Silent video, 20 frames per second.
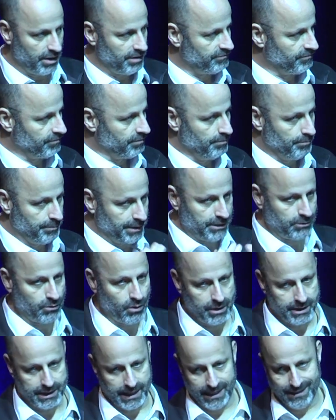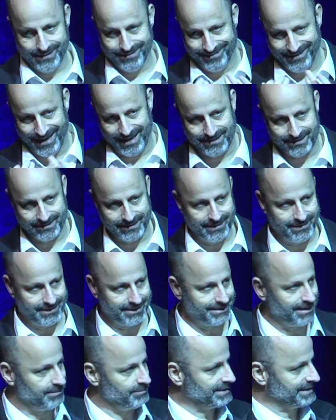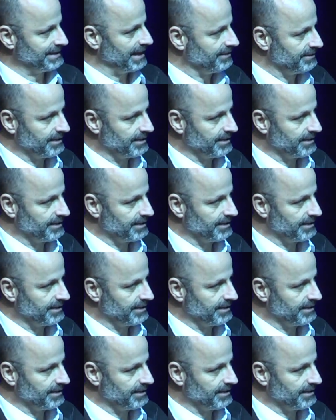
to have Bitcoin and tax in the same